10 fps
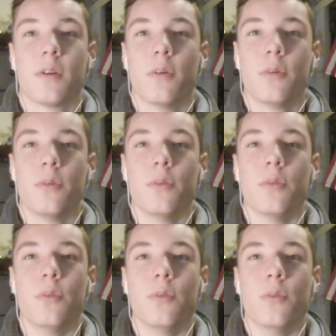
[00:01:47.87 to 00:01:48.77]

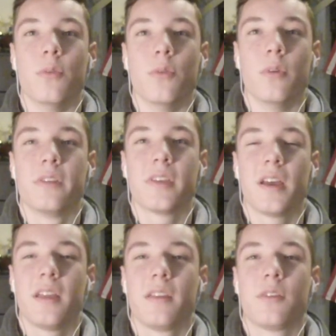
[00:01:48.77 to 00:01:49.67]
Oh, is
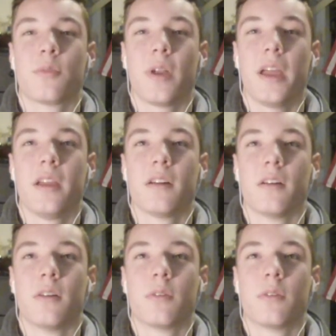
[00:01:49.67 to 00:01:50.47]
that gray